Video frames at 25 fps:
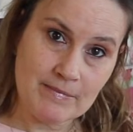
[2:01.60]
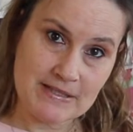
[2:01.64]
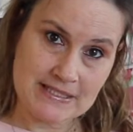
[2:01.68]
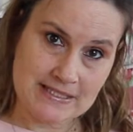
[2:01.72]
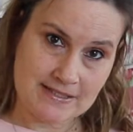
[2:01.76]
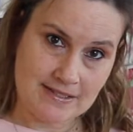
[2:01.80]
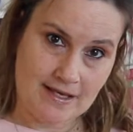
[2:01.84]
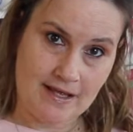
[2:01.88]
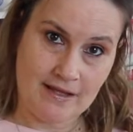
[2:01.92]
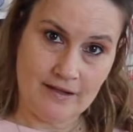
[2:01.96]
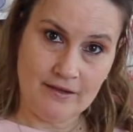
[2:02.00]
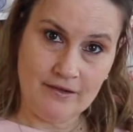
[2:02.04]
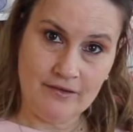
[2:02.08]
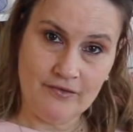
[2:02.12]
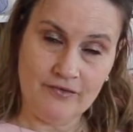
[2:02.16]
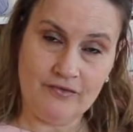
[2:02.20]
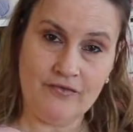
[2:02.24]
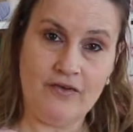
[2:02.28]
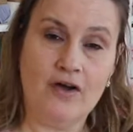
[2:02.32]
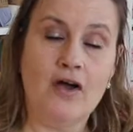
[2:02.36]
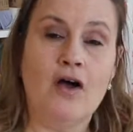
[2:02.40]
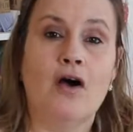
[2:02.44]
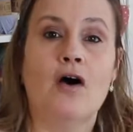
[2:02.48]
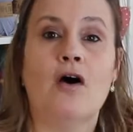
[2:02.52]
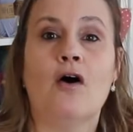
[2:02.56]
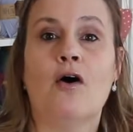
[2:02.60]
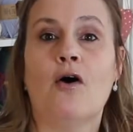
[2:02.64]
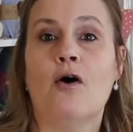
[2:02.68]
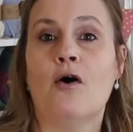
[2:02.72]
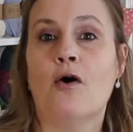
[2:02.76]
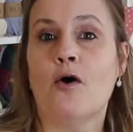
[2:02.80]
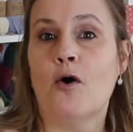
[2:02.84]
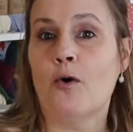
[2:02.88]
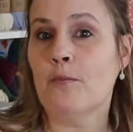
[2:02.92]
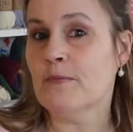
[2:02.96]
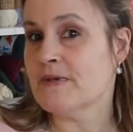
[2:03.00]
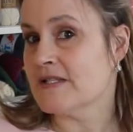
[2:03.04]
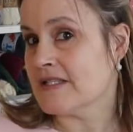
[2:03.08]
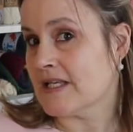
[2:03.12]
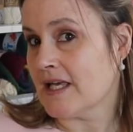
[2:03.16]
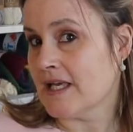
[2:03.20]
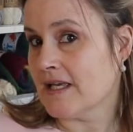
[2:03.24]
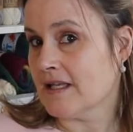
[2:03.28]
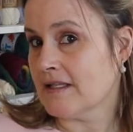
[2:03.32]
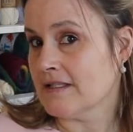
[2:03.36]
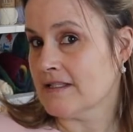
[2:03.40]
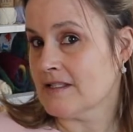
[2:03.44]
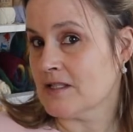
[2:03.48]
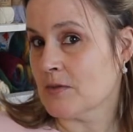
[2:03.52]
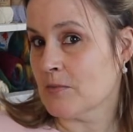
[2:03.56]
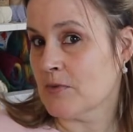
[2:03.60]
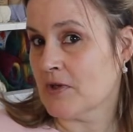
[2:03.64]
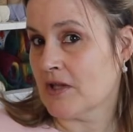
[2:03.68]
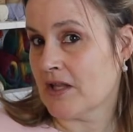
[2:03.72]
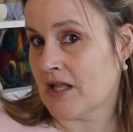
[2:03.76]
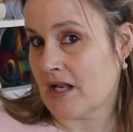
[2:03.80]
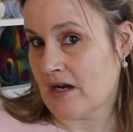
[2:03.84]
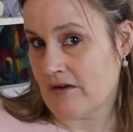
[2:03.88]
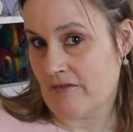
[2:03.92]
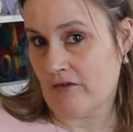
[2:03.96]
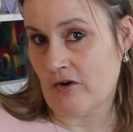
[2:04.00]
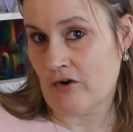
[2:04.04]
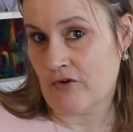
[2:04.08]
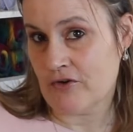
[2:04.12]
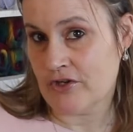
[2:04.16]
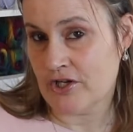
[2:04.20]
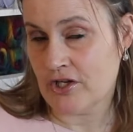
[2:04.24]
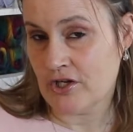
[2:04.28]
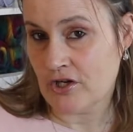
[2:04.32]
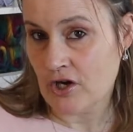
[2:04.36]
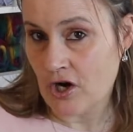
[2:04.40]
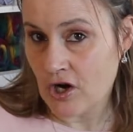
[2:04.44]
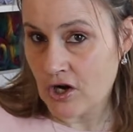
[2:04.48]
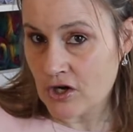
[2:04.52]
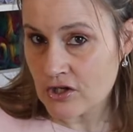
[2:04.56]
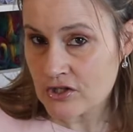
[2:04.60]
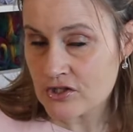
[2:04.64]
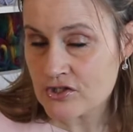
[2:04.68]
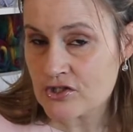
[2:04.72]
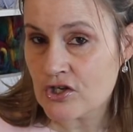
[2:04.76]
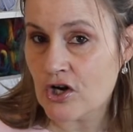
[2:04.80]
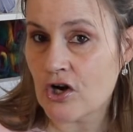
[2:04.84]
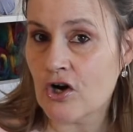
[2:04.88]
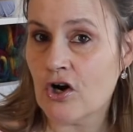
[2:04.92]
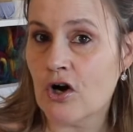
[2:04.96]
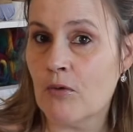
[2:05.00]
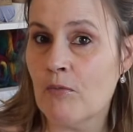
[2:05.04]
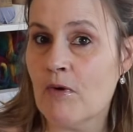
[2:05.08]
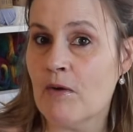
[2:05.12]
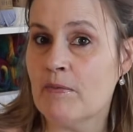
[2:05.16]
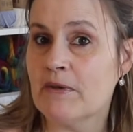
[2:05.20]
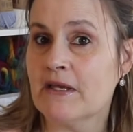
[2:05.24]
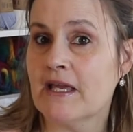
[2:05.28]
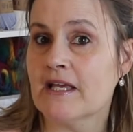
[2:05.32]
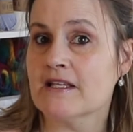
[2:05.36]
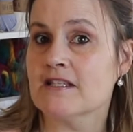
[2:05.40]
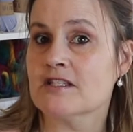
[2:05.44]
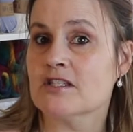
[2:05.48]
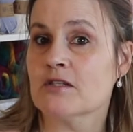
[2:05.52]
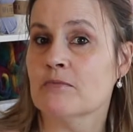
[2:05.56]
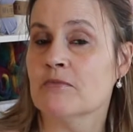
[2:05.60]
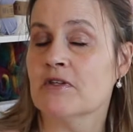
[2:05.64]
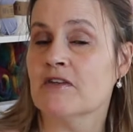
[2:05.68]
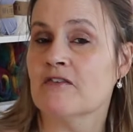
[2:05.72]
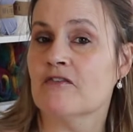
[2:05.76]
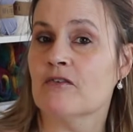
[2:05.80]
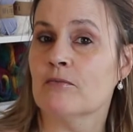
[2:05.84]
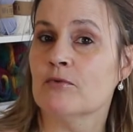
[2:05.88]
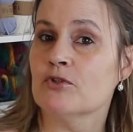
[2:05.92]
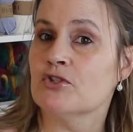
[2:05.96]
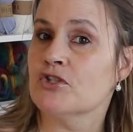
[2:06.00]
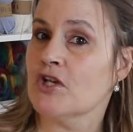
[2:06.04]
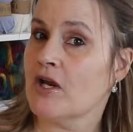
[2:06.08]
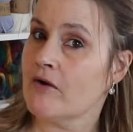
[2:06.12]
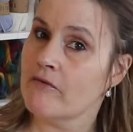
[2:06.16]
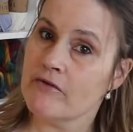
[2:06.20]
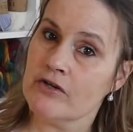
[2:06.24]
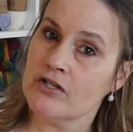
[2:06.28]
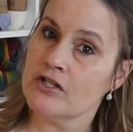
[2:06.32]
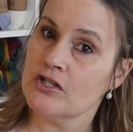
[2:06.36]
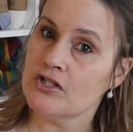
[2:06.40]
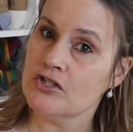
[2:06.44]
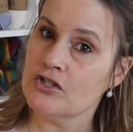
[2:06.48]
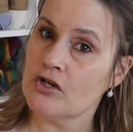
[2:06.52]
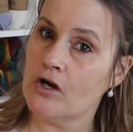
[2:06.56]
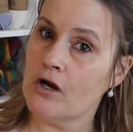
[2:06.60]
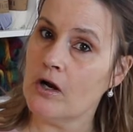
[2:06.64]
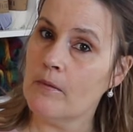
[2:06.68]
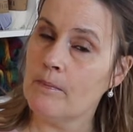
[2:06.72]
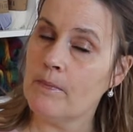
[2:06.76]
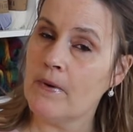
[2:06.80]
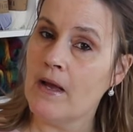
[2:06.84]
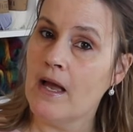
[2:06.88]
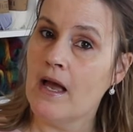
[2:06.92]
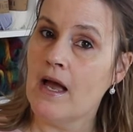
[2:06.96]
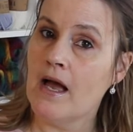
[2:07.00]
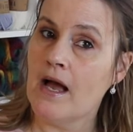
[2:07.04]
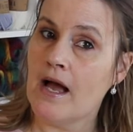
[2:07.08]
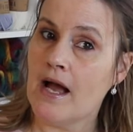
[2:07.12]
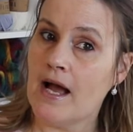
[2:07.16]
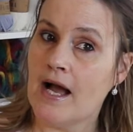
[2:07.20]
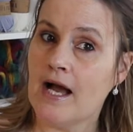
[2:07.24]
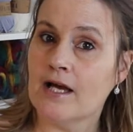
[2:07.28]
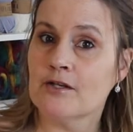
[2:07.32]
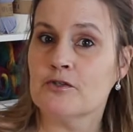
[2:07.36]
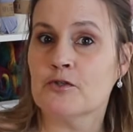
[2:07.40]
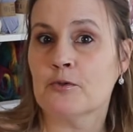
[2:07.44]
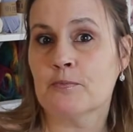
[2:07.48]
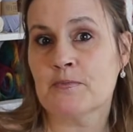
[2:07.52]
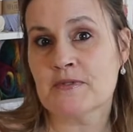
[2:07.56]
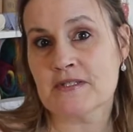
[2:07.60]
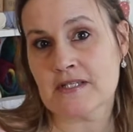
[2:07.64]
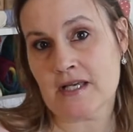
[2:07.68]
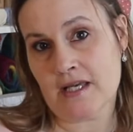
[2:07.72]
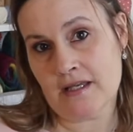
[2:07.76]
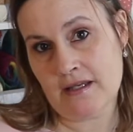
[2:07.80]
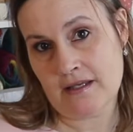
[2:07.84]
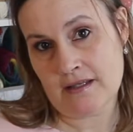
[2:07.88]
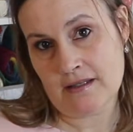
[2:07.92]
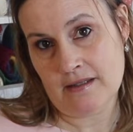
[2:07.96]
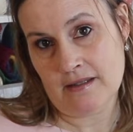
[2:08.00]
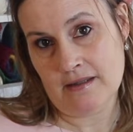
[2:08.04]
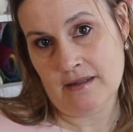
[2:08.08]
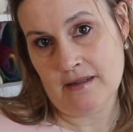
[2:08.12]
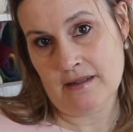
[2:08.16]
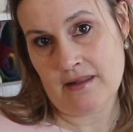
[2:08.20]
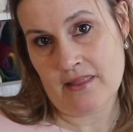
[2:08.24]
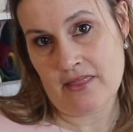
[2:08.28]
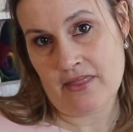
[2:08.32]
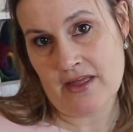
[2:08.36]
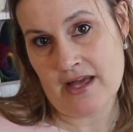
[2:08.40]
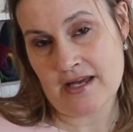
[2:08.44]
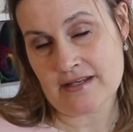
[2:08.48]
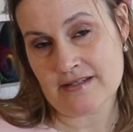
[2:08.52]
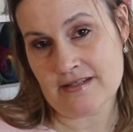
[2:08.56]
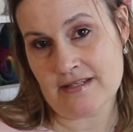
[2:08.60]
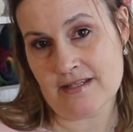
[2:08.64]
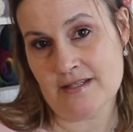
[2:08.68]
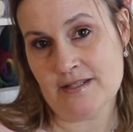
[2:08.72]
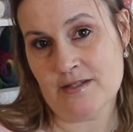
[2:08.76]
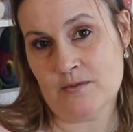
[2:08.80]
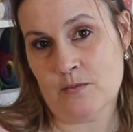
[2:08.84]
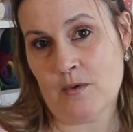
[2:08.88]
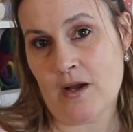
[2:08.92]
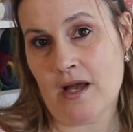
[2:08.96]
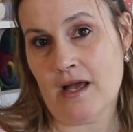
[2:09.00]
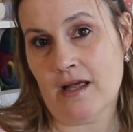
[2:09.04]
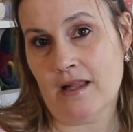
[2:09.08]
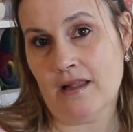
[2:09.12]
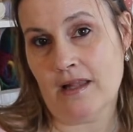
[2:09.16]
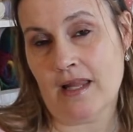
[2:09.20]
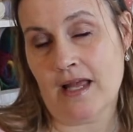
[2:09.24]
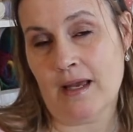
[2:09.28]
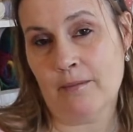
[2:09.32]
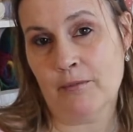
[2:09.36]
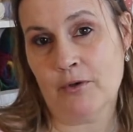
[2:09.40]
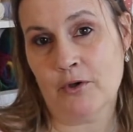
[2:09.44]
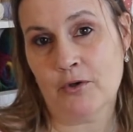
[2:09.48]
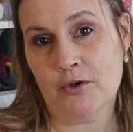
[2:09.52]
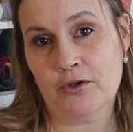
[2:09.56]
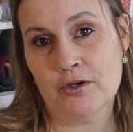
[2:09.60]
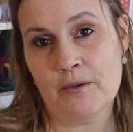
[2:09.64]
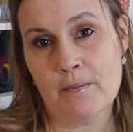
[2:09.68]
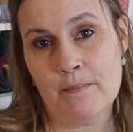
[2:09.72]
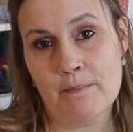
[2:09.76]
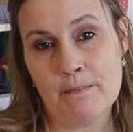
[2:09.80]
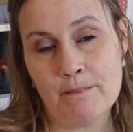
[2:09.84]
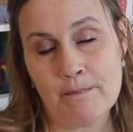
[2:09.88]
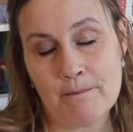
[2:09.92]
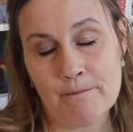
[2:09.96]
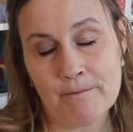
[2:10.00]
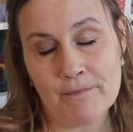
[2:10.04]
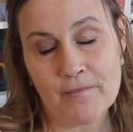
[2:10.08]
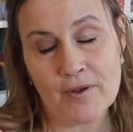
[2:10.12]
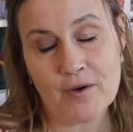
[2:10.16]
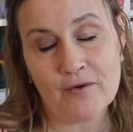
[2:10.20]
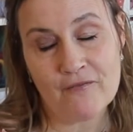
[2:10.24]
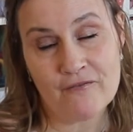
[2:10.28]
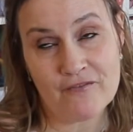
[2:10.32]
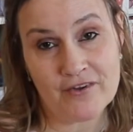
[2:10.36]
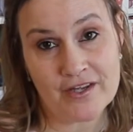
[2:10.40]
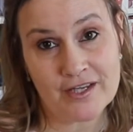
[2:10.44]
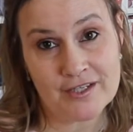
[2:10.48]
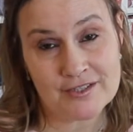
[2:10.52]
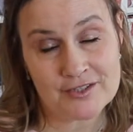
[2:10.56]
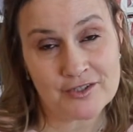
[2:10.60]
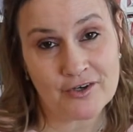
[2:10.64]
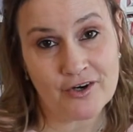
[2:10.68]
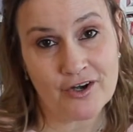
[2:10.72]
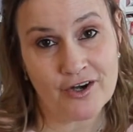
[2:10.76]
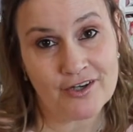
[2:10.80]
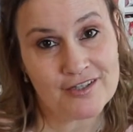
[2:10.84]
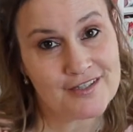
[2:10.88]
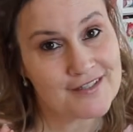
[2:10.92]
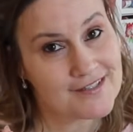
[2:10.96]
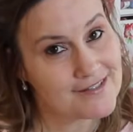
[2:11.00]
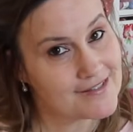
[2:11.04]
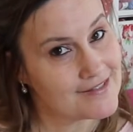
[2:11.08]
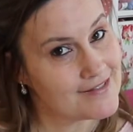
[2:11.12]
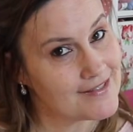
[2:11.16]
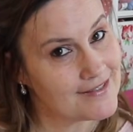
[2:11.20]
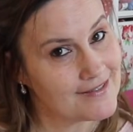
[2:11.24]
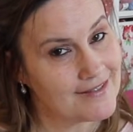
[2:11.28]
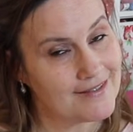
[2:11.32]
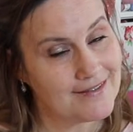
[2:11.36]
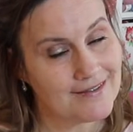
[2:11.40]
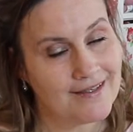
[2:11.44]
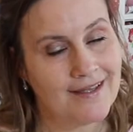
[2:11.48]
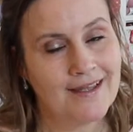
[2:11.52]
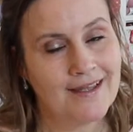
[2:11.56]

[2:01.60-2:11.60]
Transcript: it myself or upcycle something that I've already got, or maybe get something from a charity shop and upcycle that as well. I'm not going to, fingers crossed,